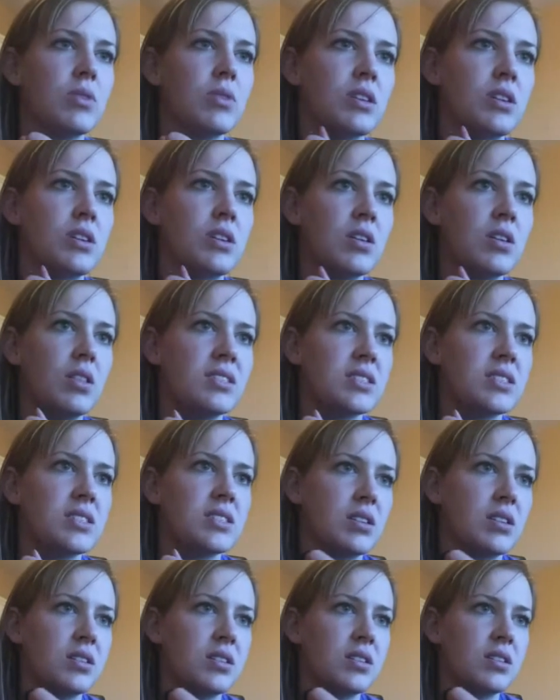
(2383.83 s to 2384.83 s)
in the
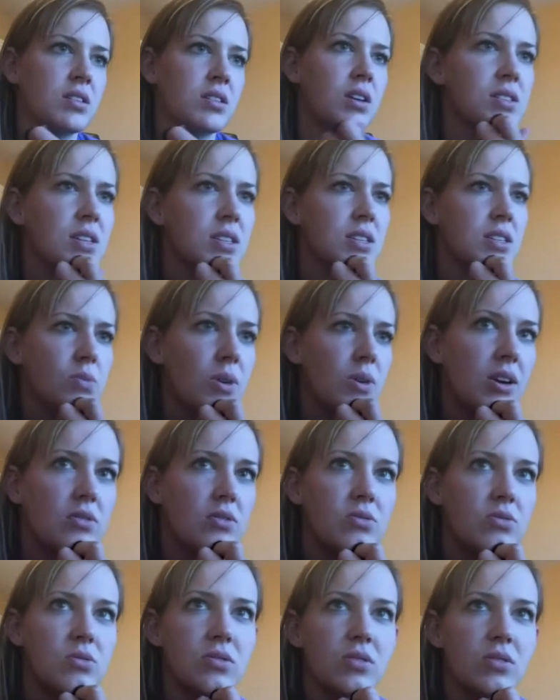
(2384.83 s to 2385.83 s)
lesson, because that's where I
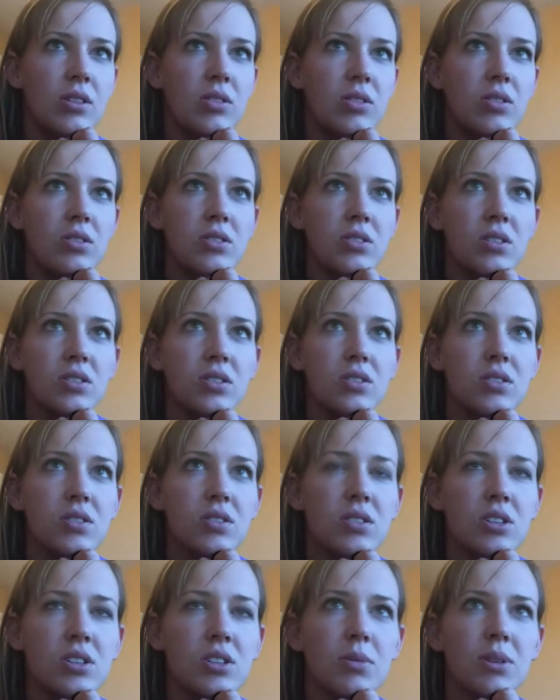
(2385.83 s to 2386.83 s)
looked to
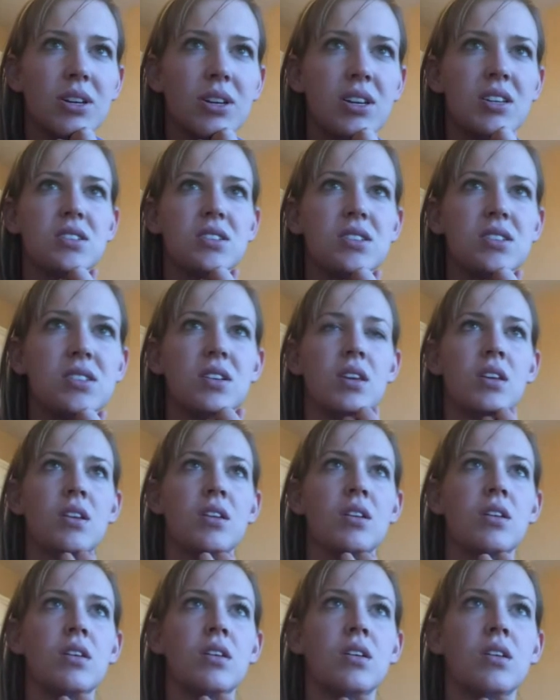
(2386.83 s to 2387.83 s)
determine. Because
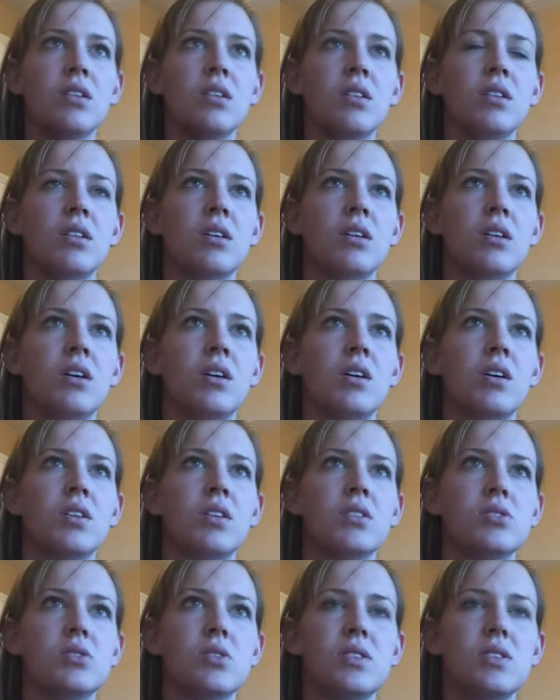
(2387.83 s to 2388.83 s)
in
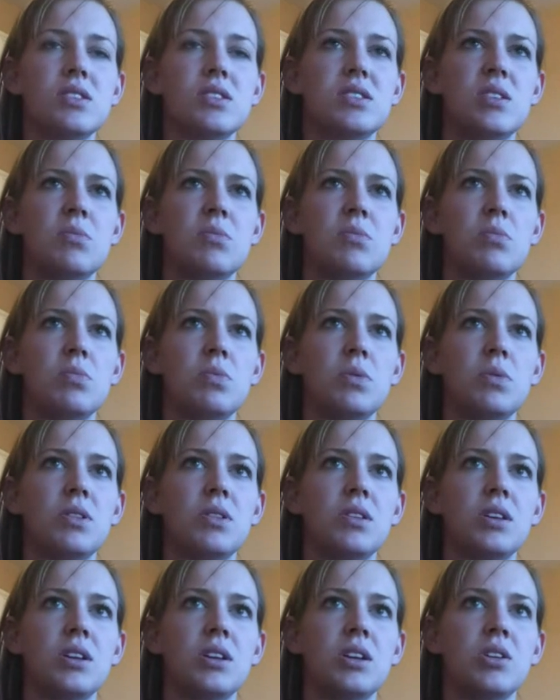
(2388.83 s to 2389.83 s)
the
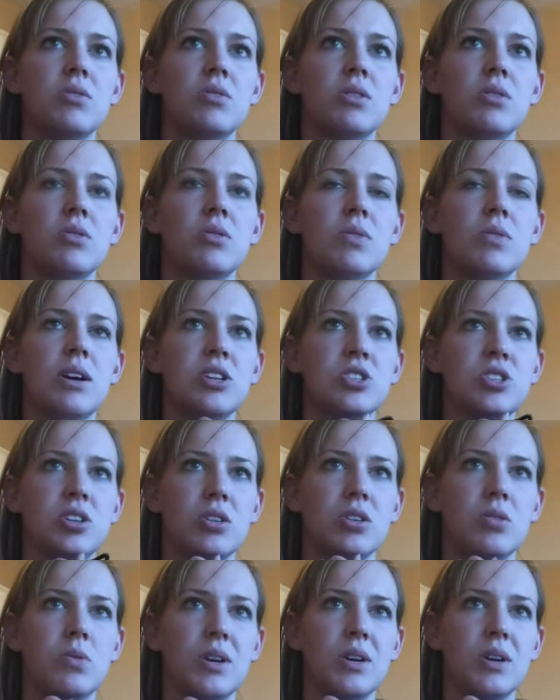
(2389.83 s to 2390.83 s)
simple linear regression
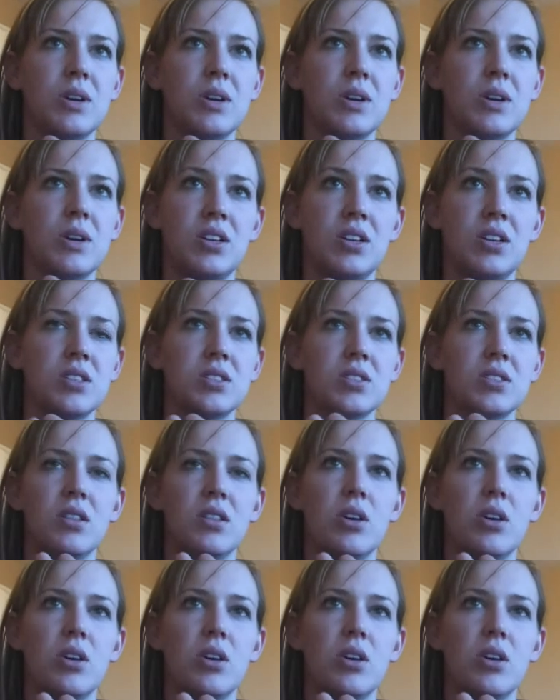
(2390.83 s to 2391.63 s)
equation, it's